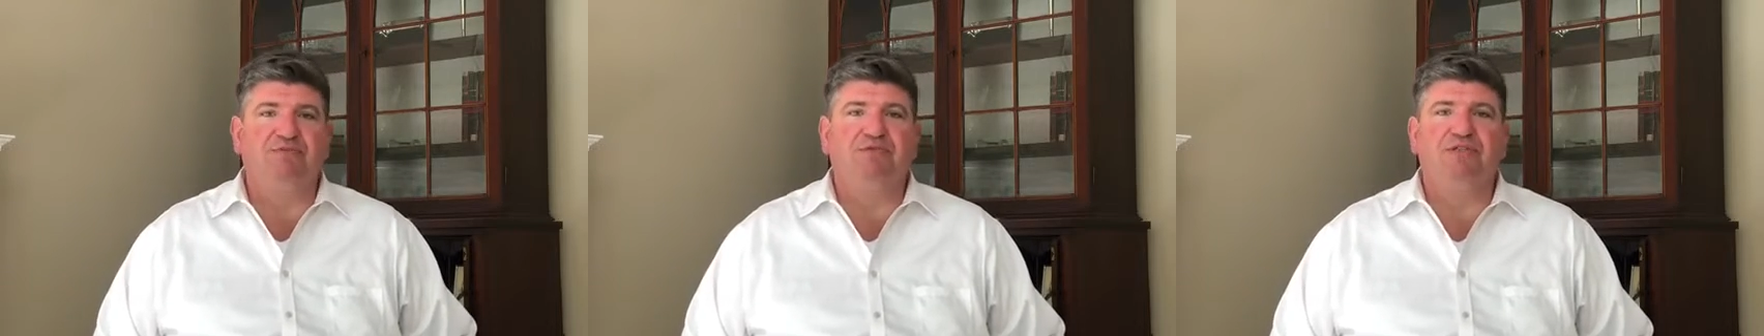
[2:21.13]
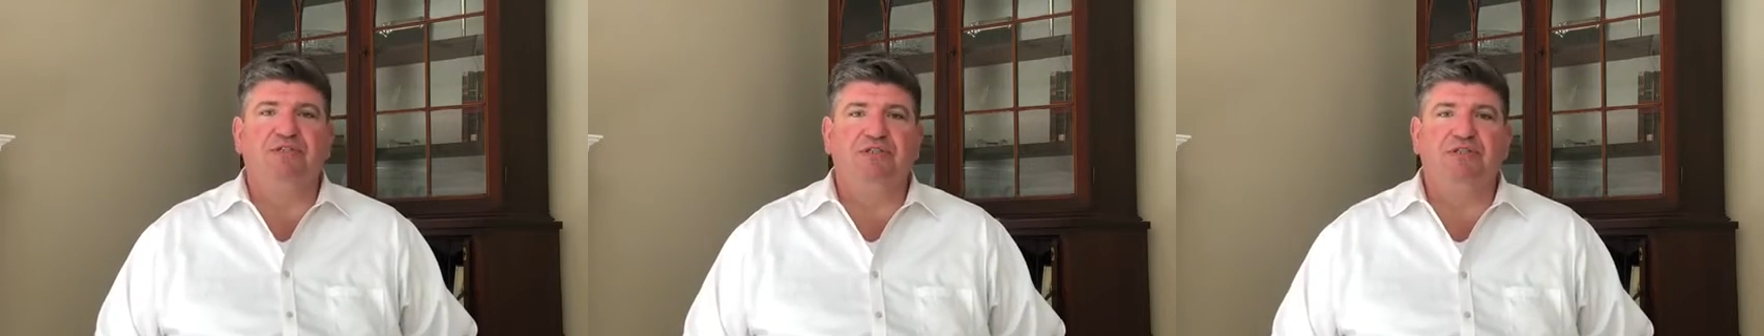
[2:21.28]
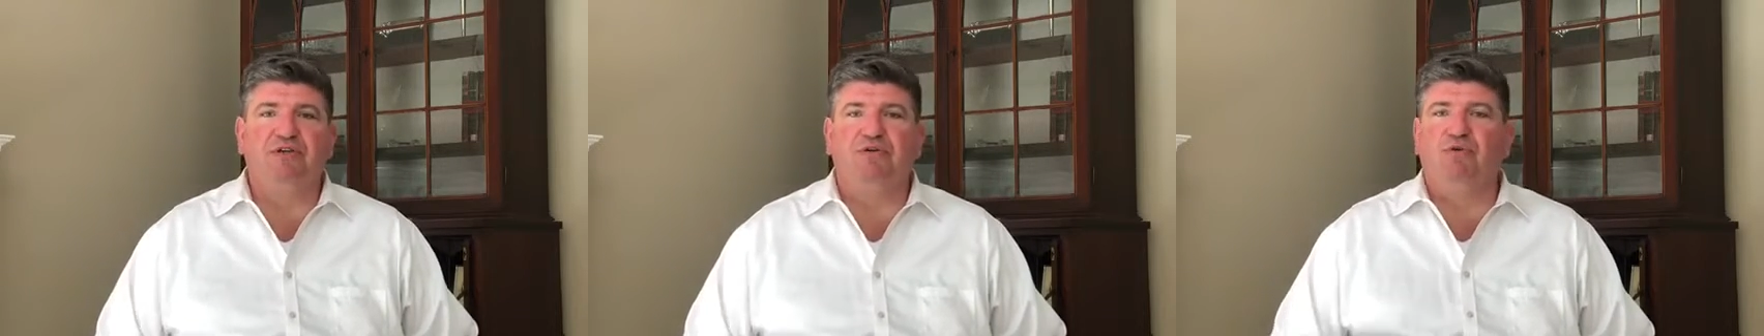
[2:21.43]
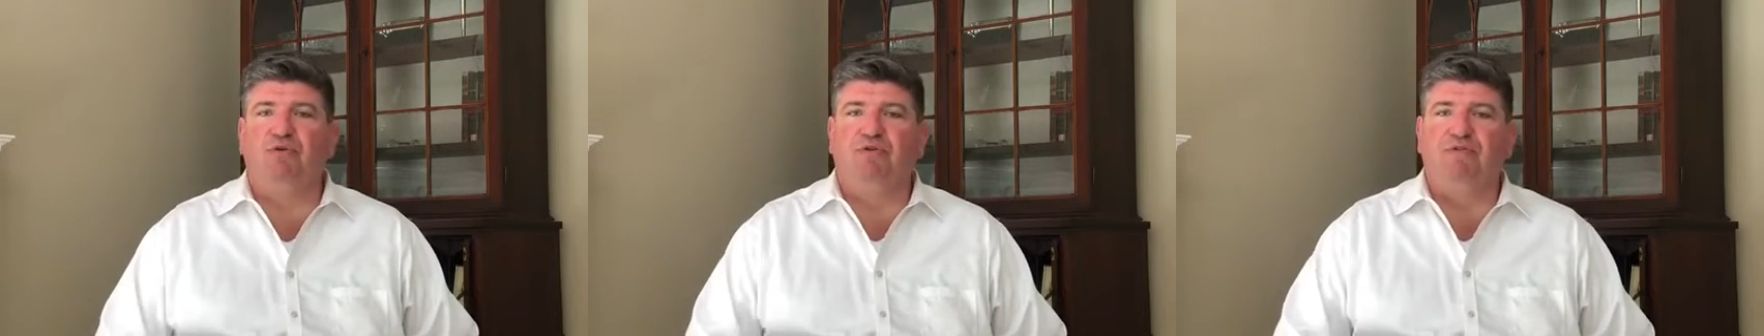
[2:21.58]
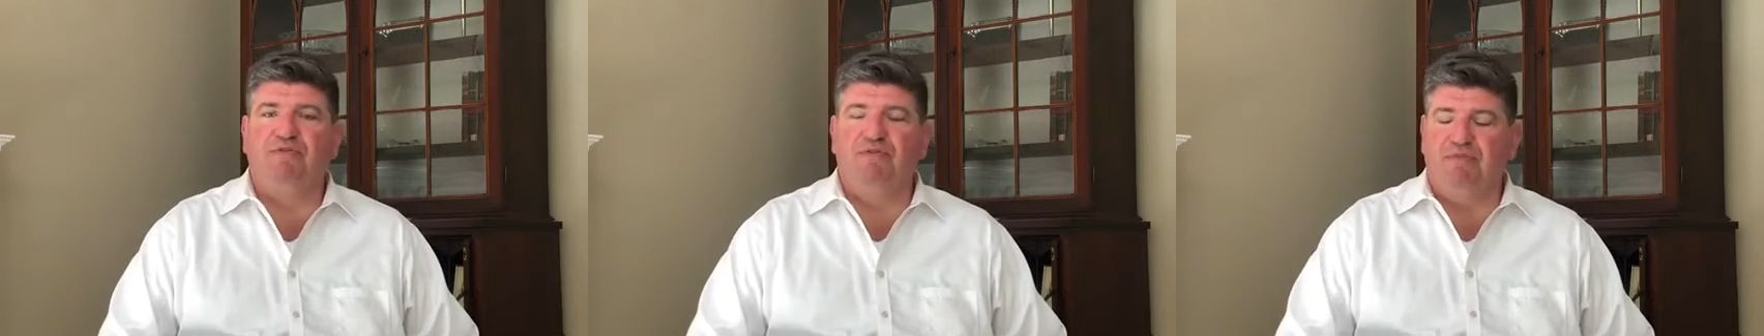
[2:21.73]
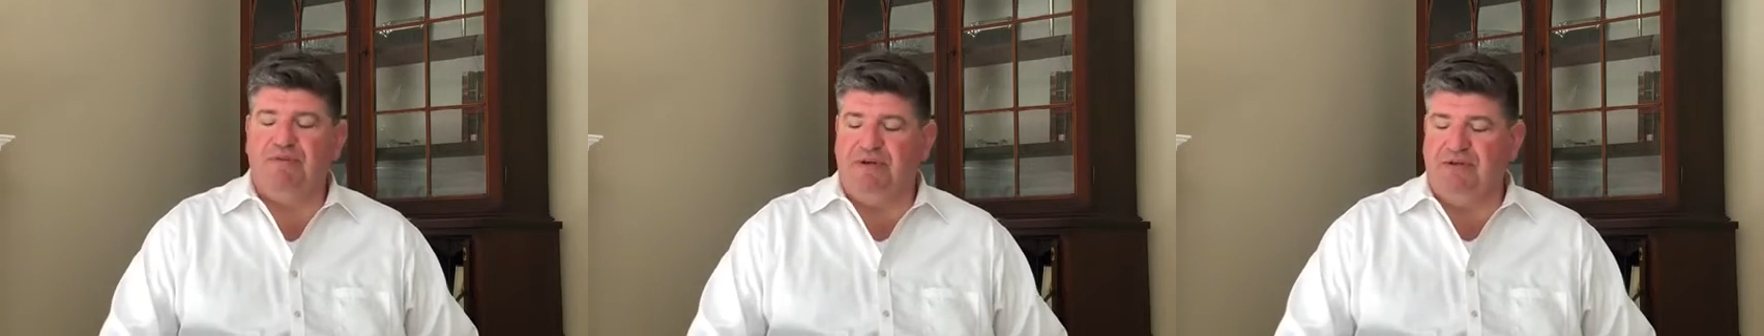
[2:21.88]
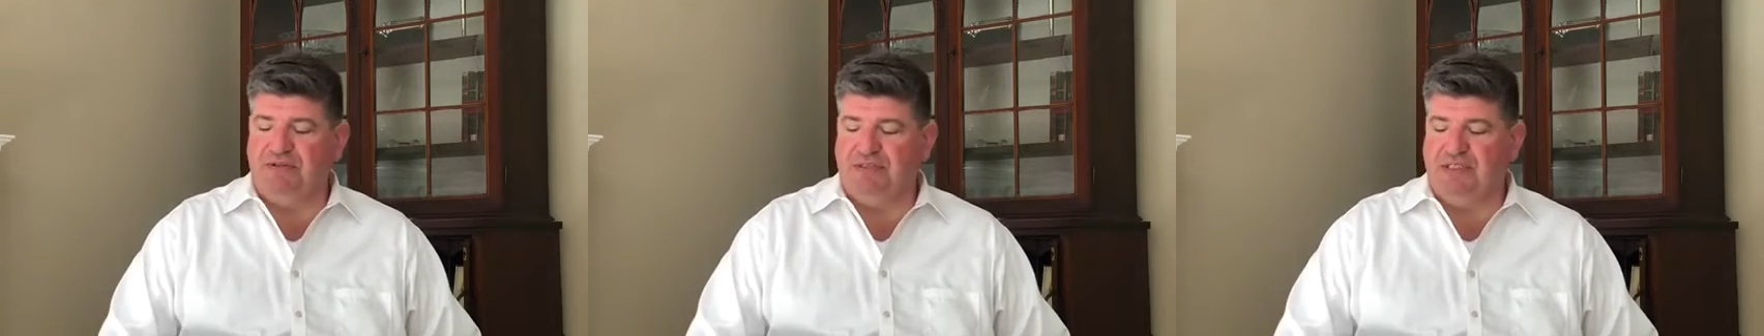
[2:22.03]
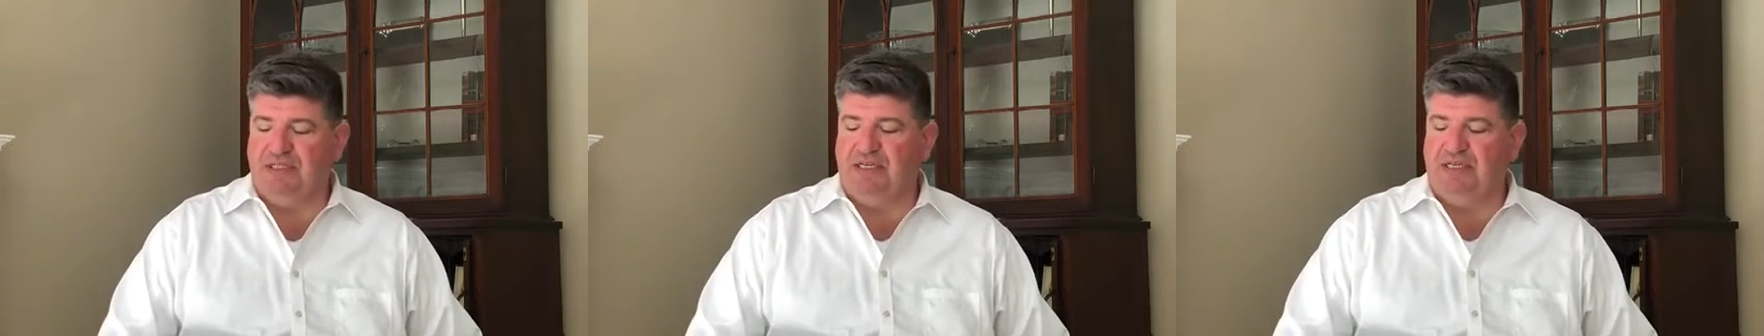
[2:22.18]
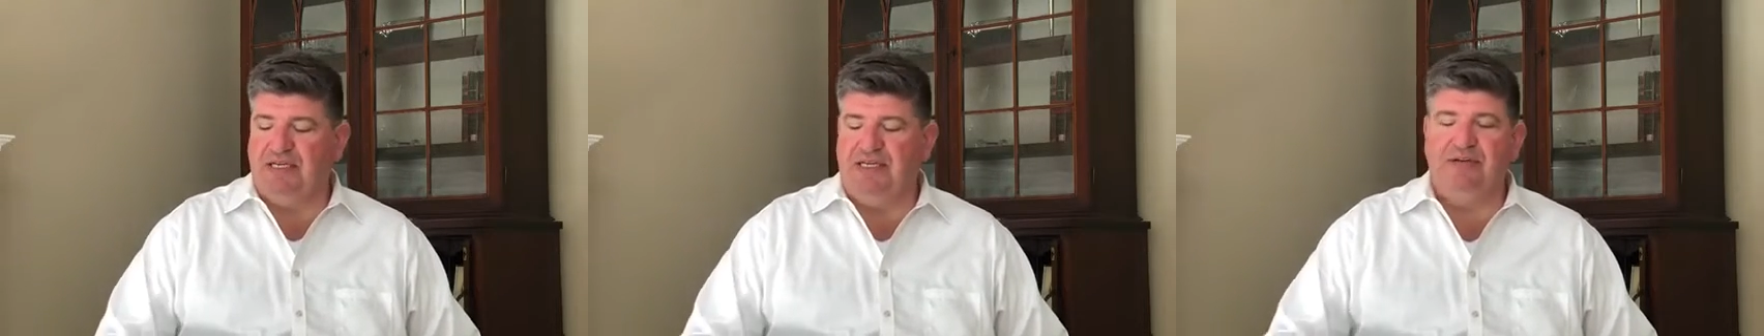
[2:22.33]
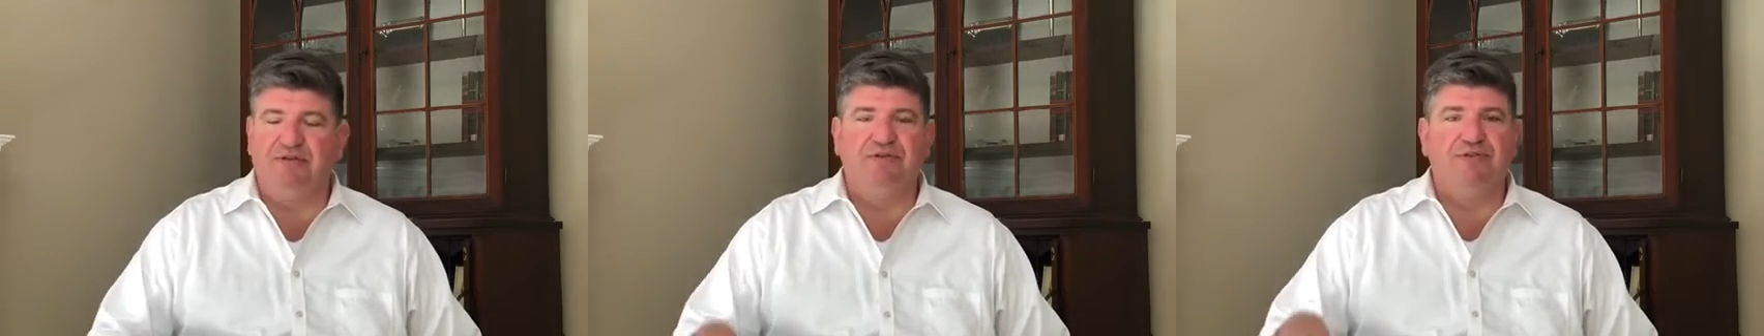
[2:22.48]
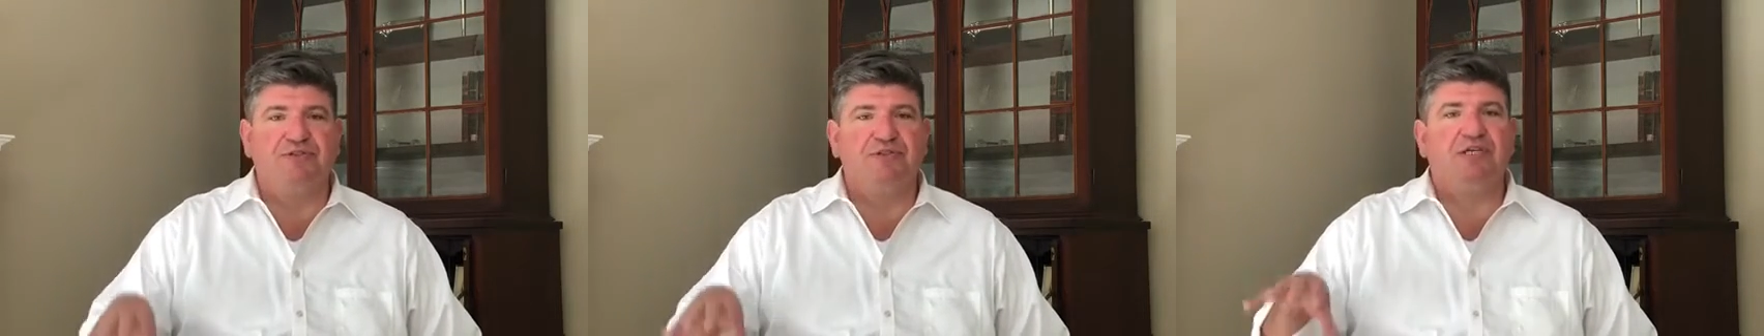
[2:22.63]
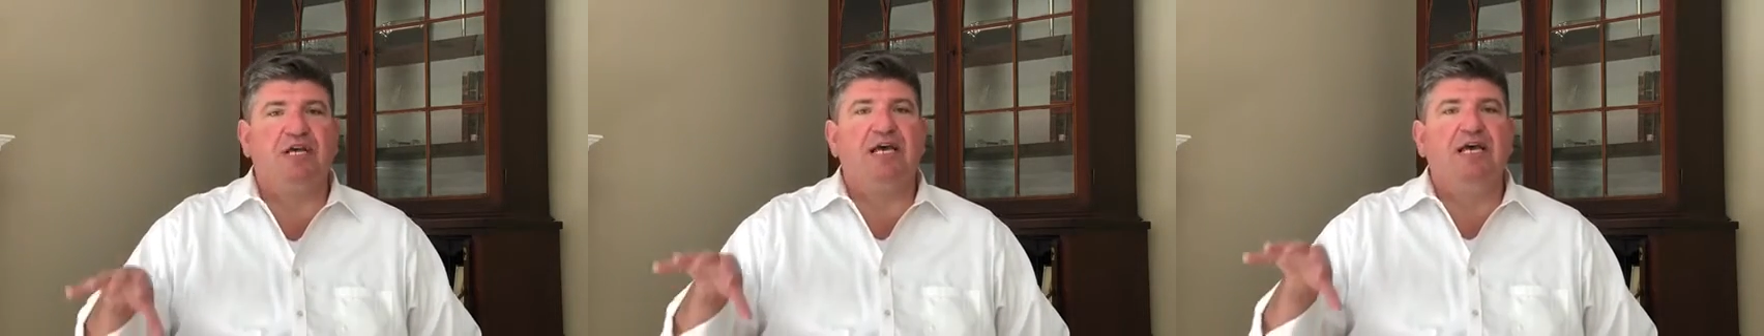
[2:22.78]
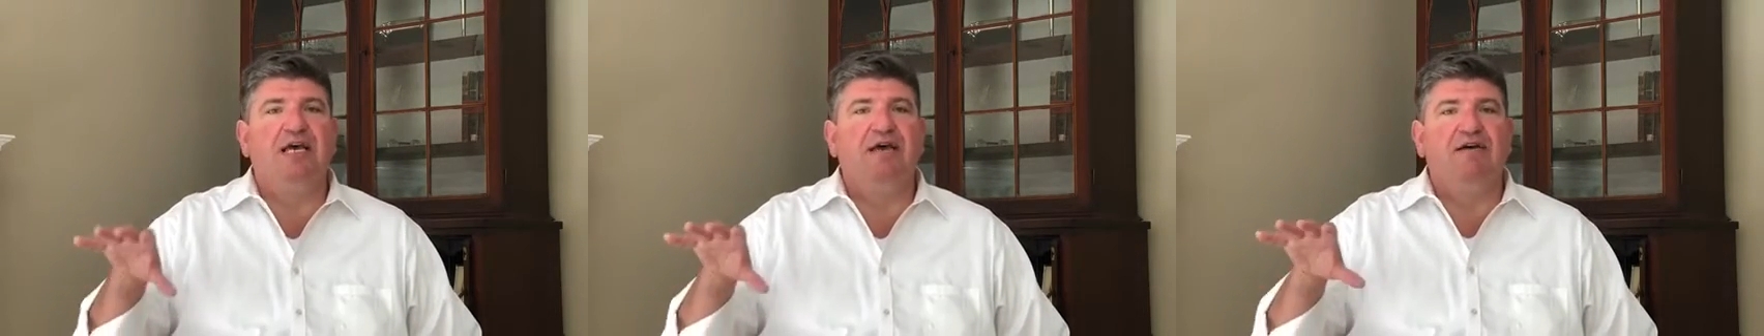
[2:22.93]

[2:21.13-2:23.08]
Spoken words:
which is the Court of Appeals that hears